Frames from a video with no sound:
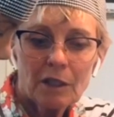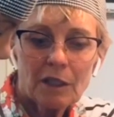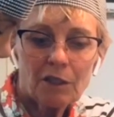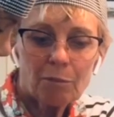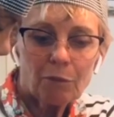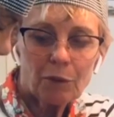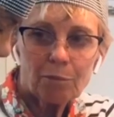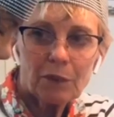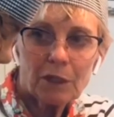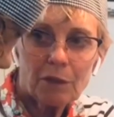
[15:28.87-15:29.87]
Can you
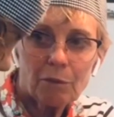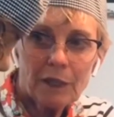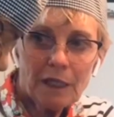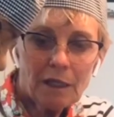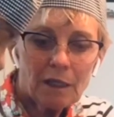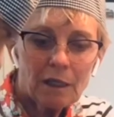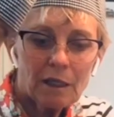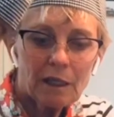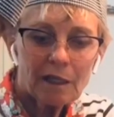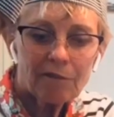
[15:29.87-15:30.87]
peel it away
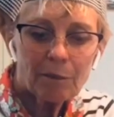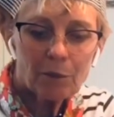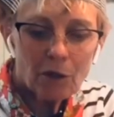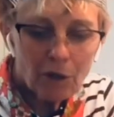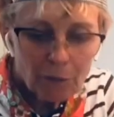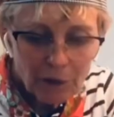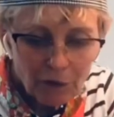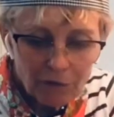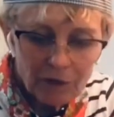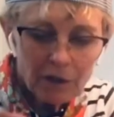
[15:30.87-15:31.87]
and flip it all the way
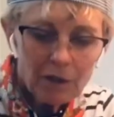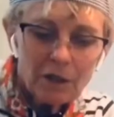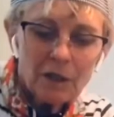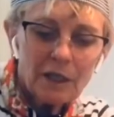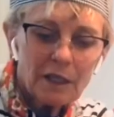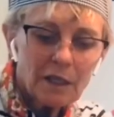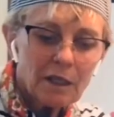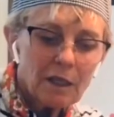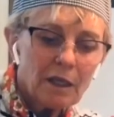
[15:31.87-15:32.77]
over like